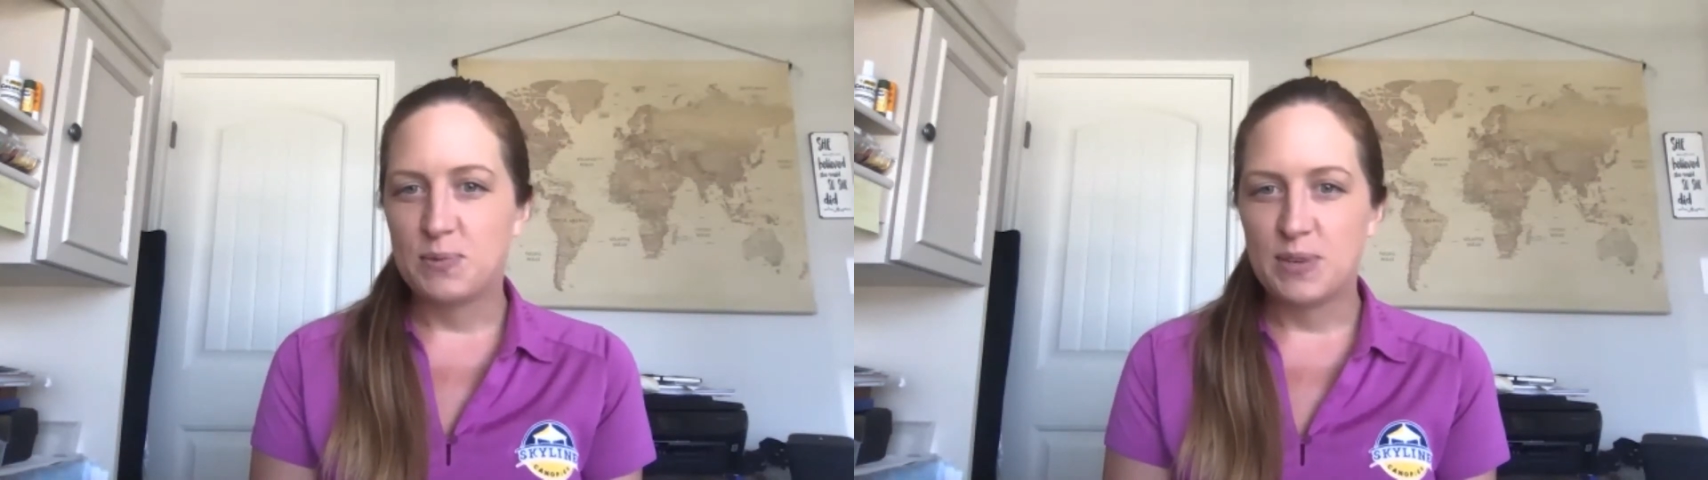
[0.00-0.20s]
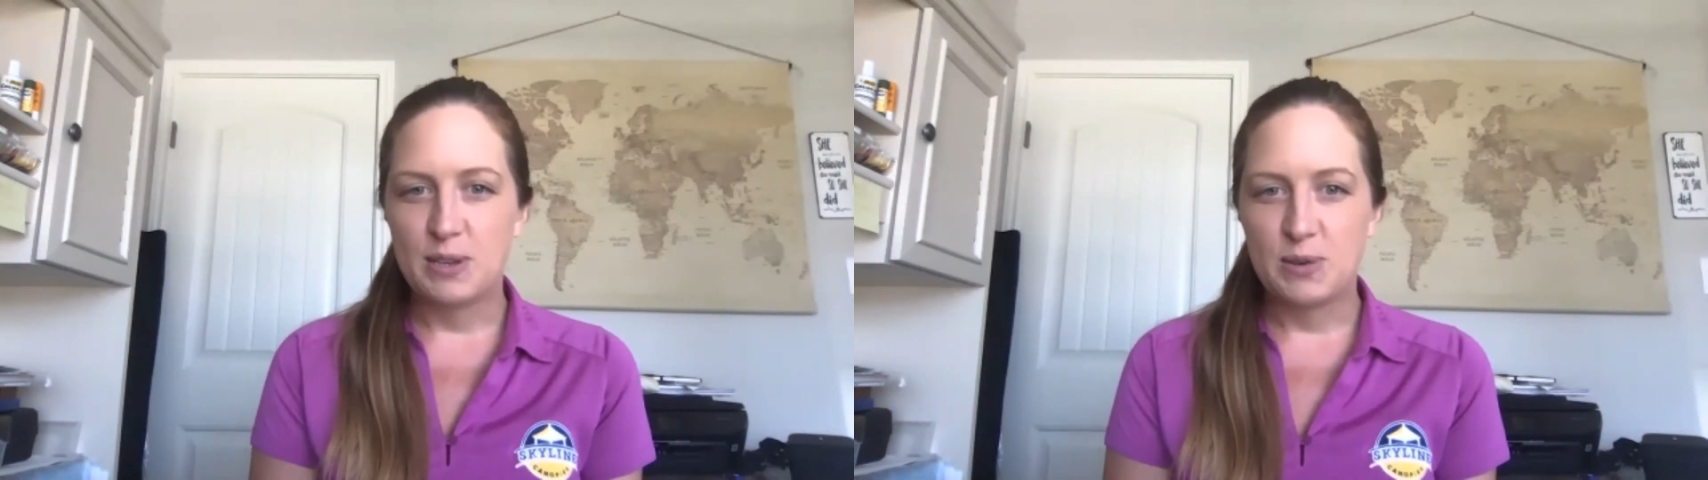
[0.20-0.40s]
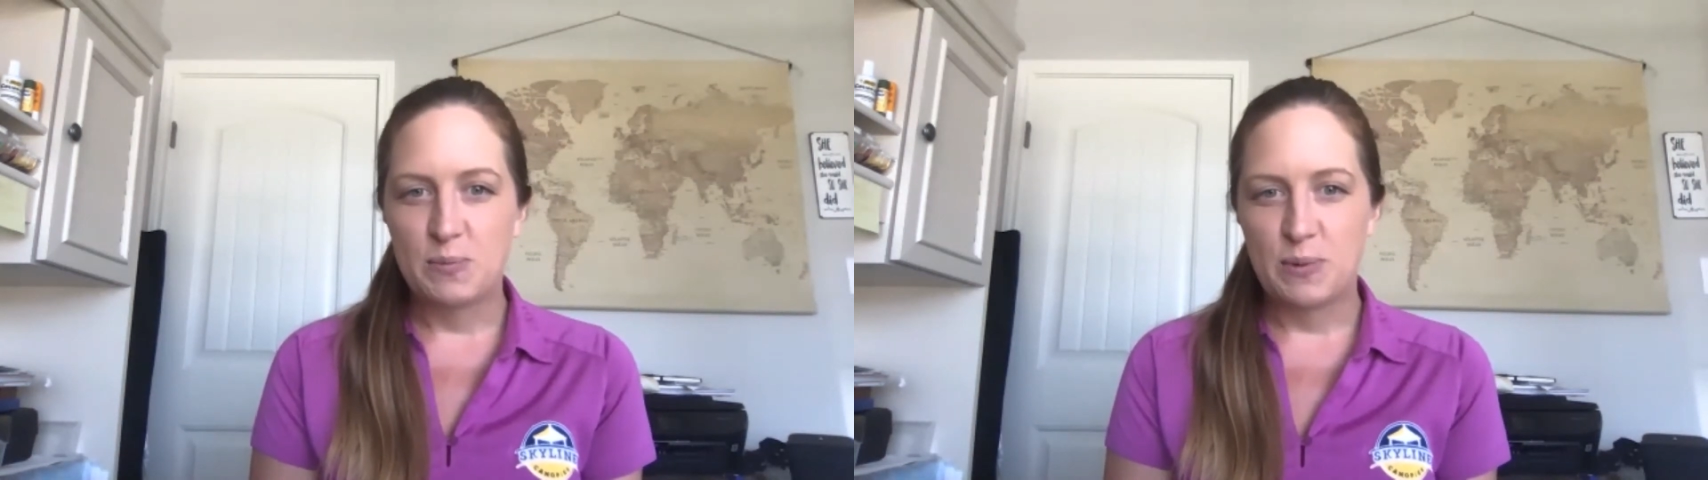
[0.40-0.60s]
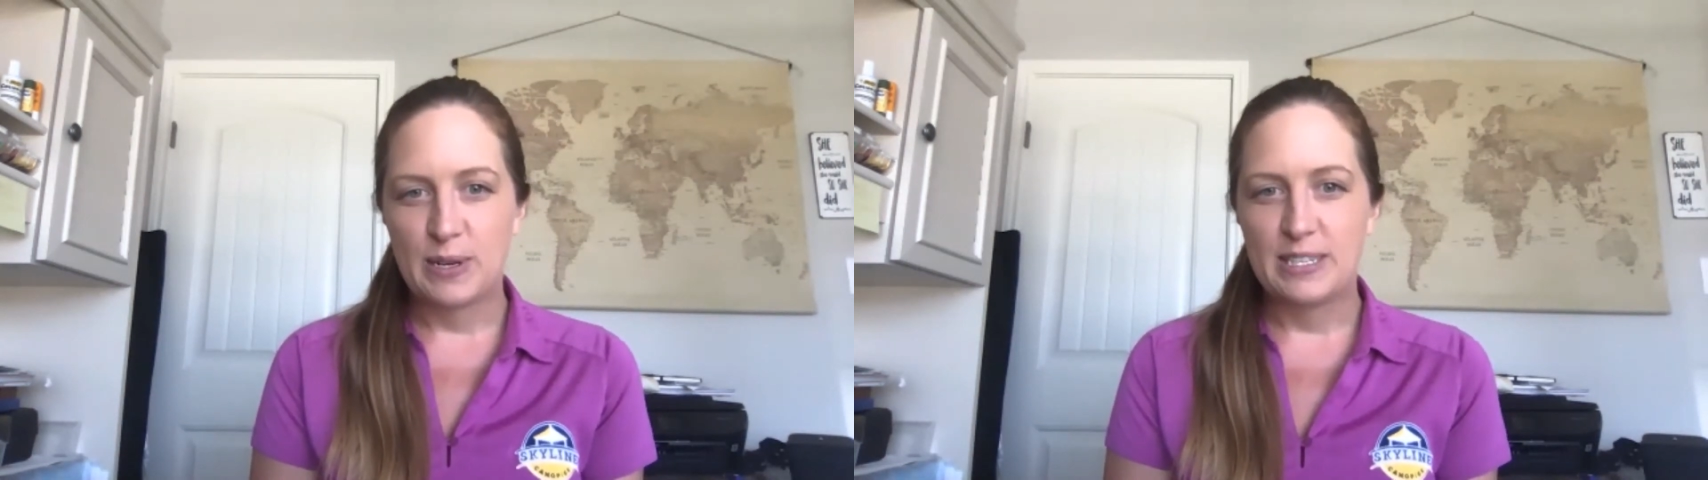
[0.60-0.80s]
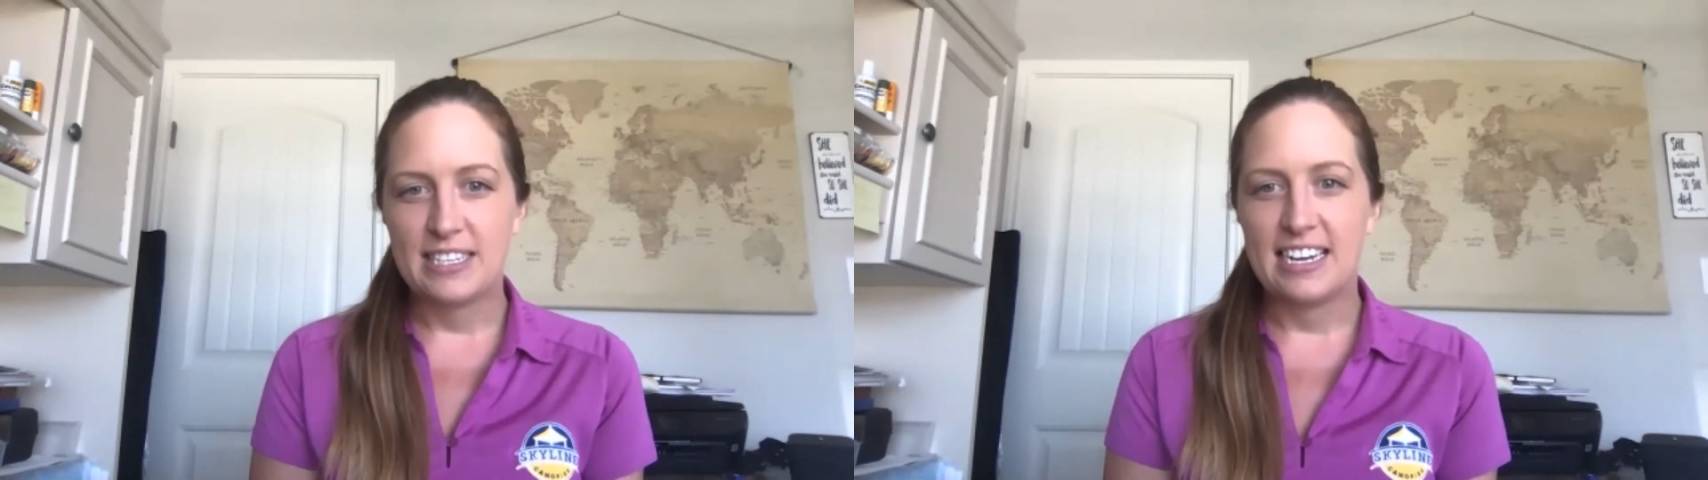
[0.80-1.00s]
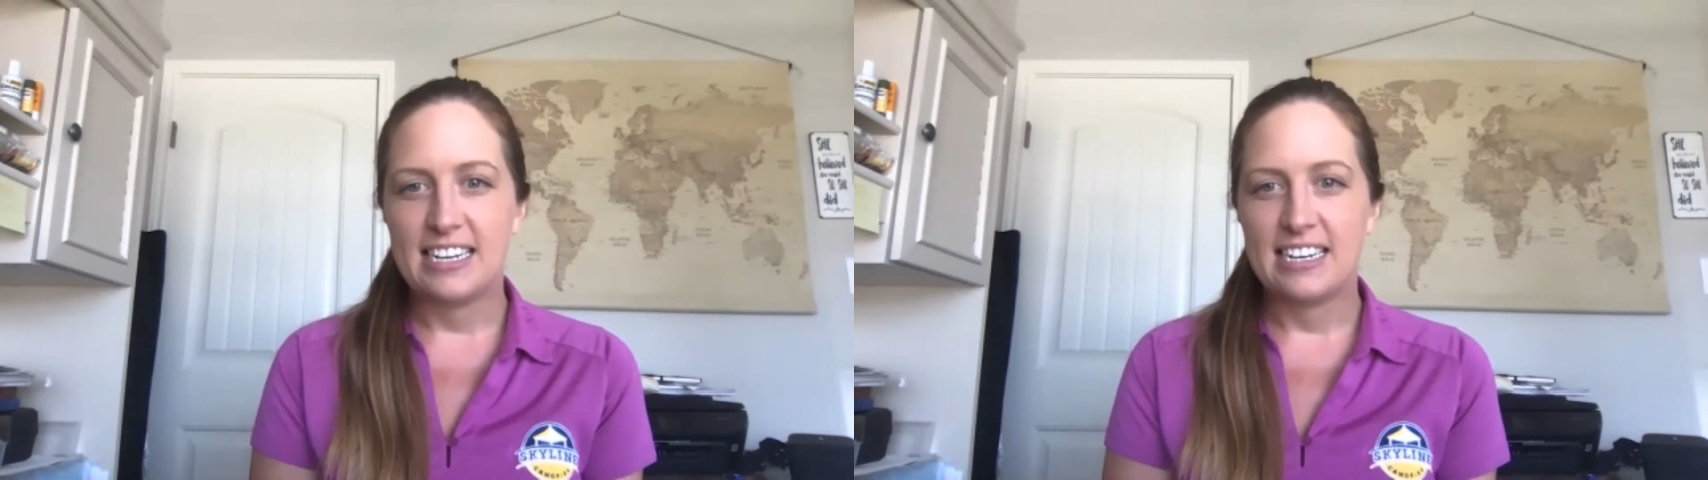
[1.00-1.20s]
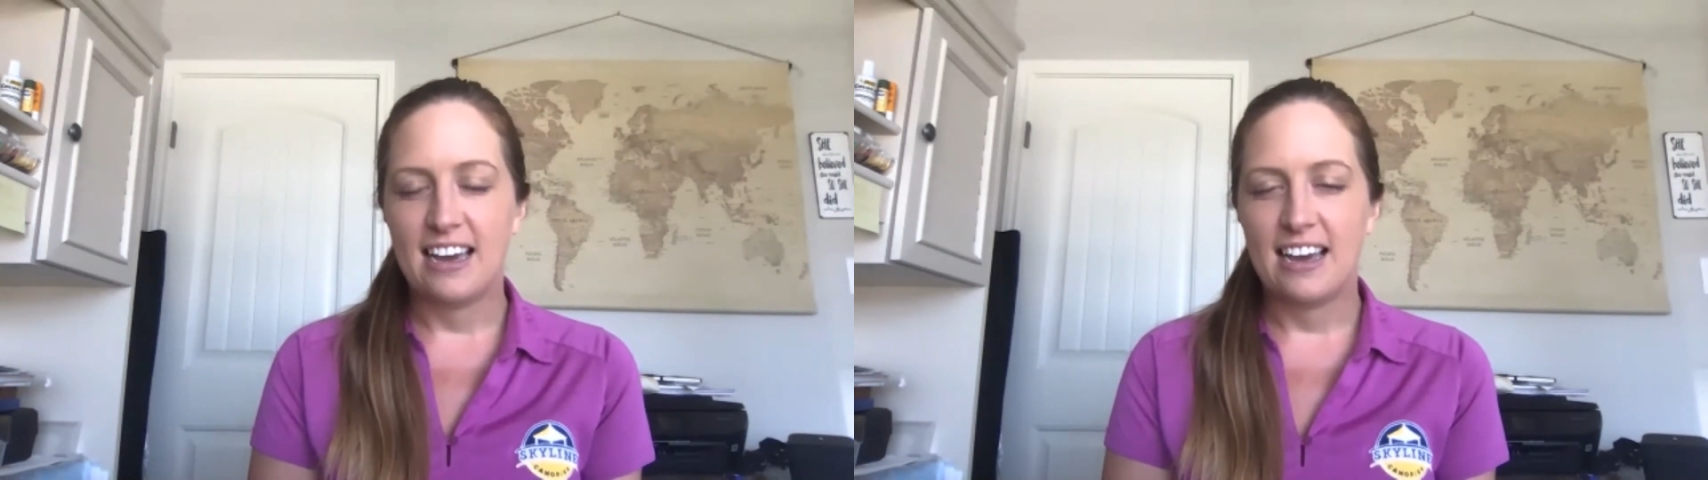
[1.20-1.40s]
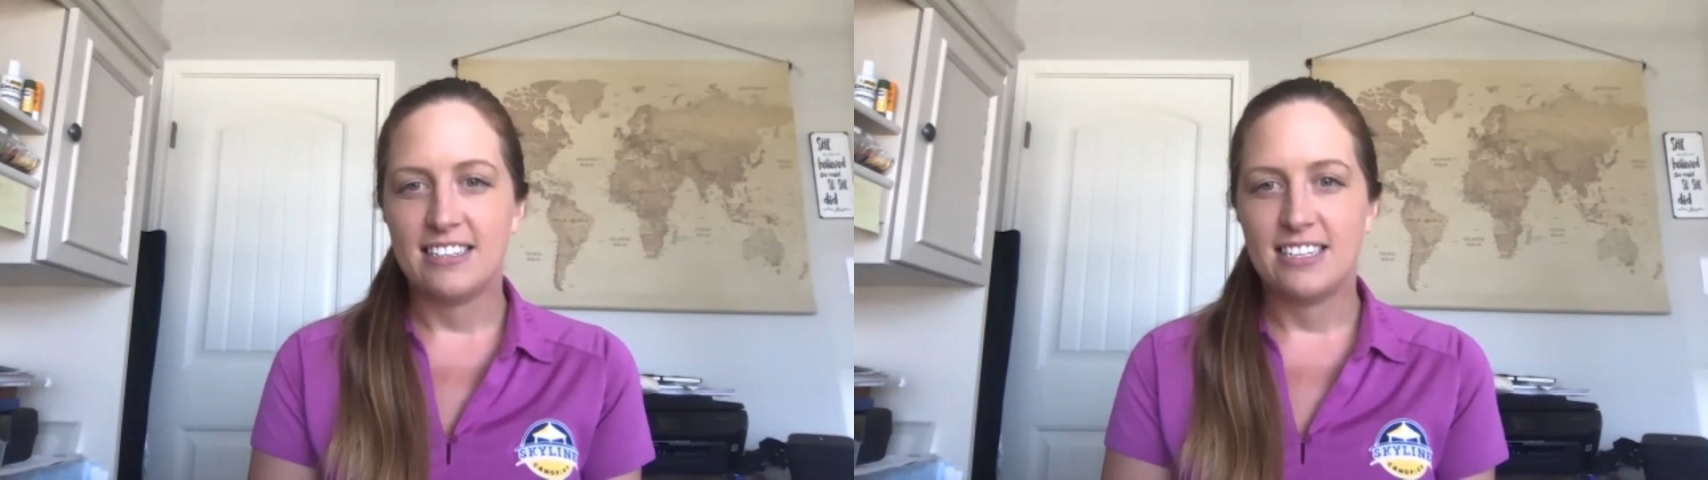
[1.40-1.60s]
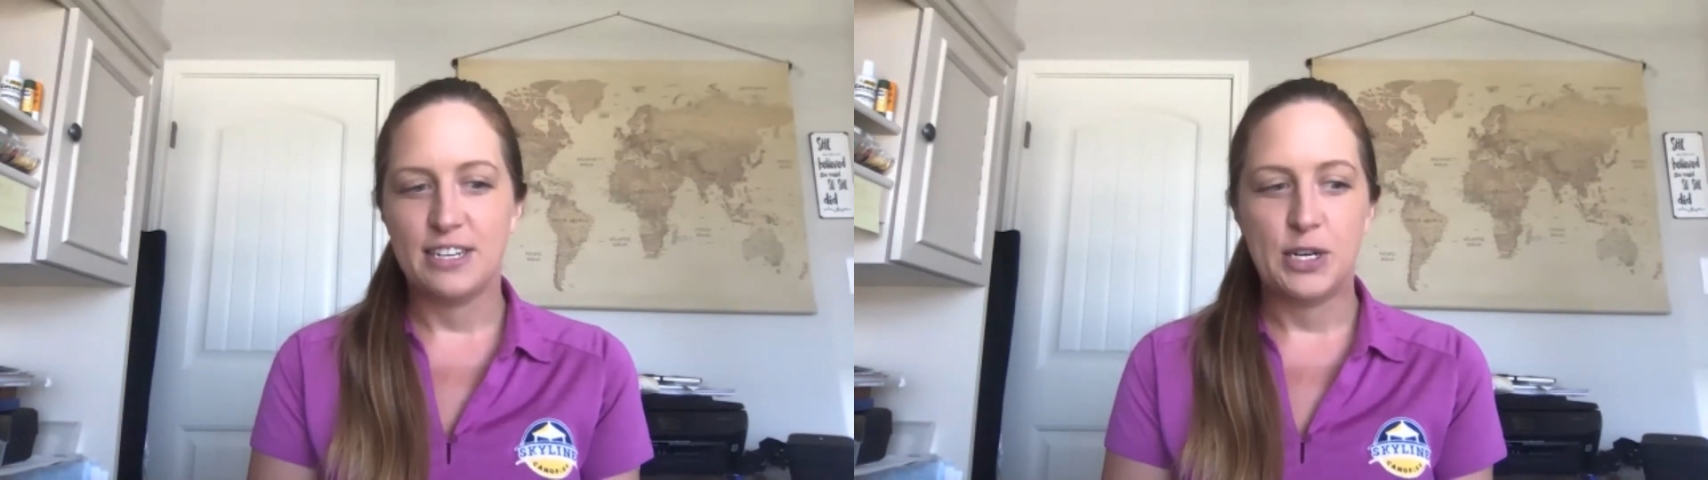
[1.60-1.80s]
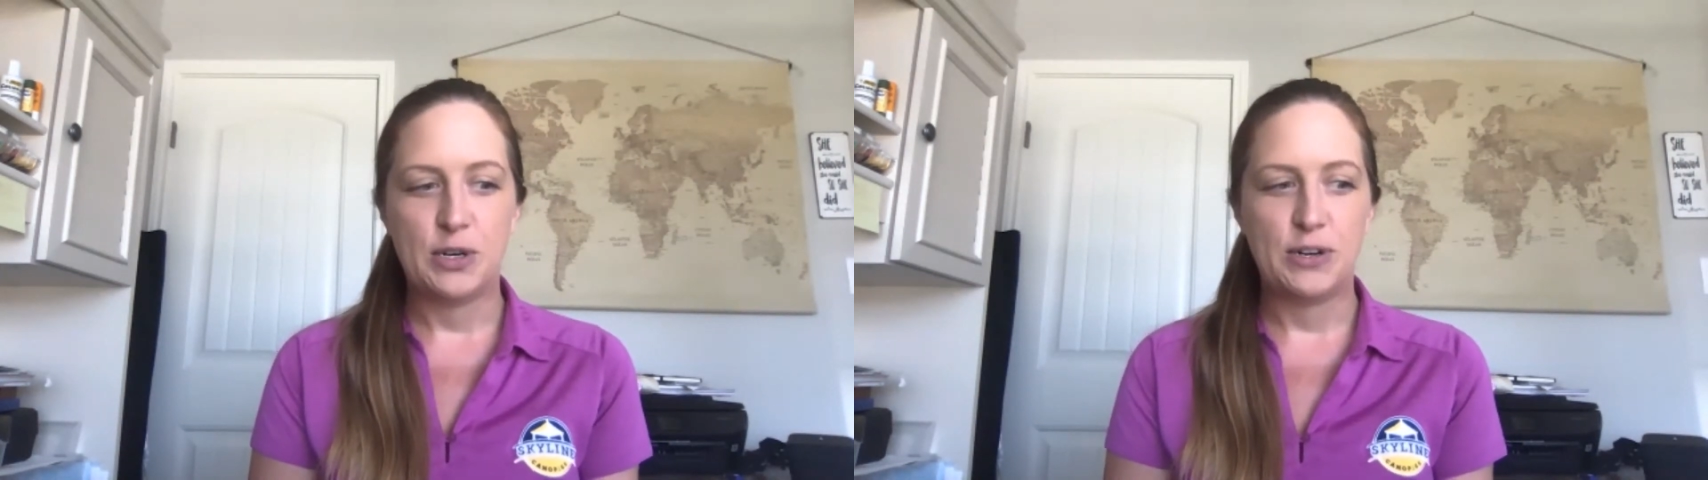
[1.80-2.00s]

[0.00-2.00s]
with a new person until